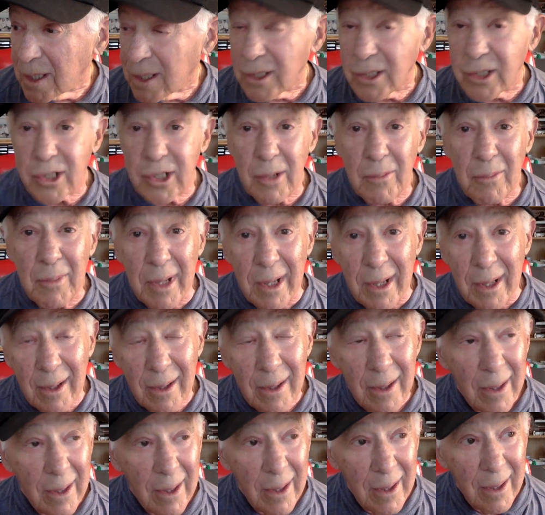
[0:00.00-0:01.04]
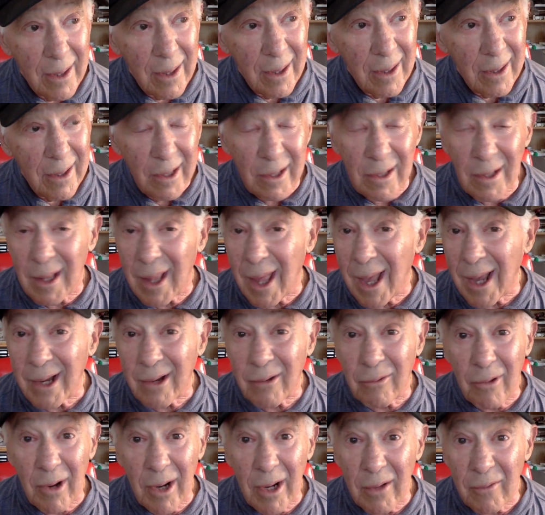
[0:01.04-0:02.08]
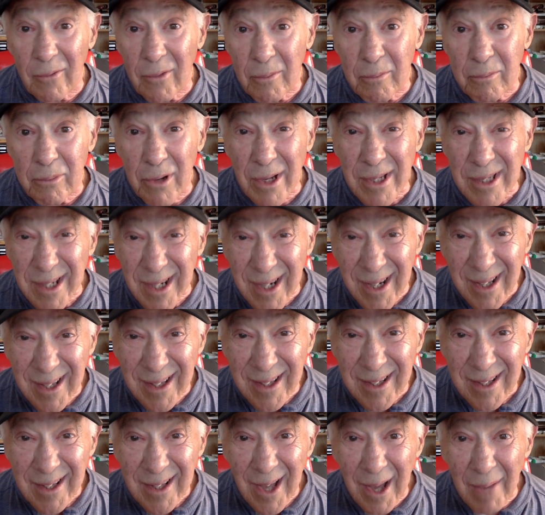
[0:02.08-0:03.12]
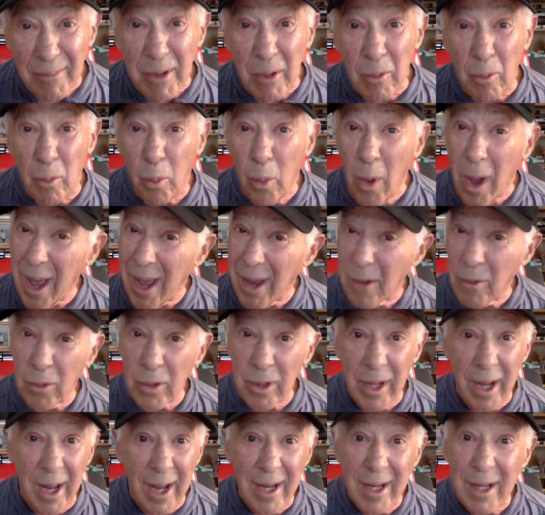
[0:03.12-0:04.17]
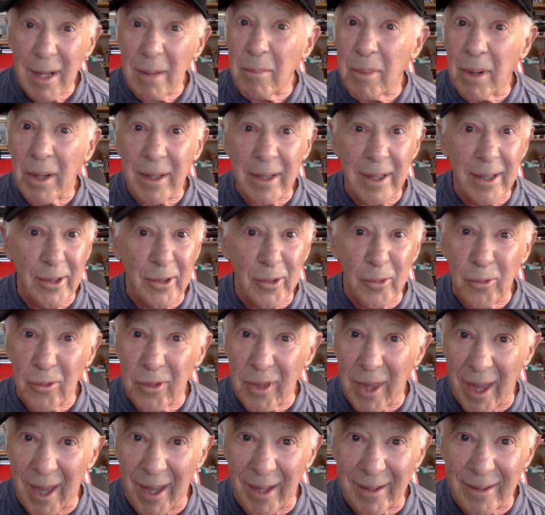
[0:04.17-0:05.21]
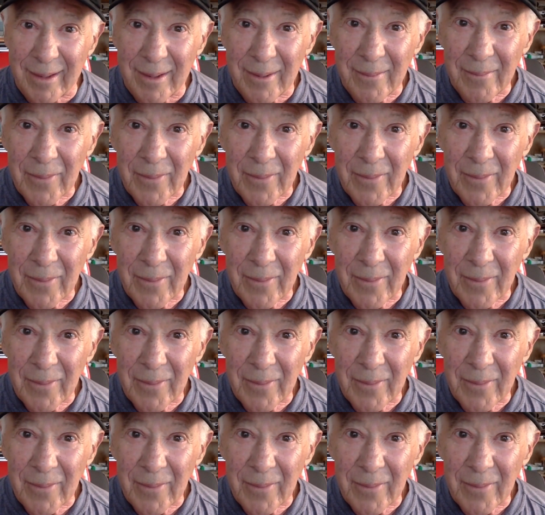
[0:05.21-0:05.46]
Jimmy, you like running for president? I mean, why would anybody do that?